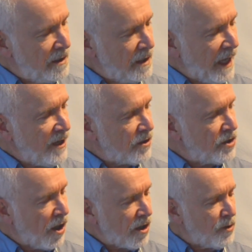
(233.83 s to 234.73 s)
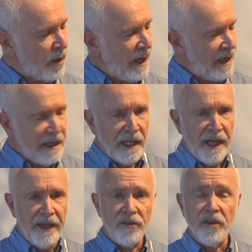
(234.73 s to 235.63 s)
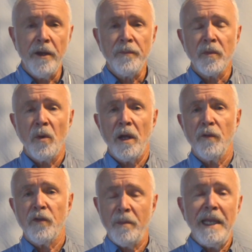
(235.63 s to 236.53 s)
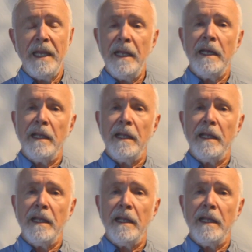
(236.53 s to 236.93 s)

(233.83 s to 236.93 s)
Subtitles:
light or dark gray inlays. Well, for me,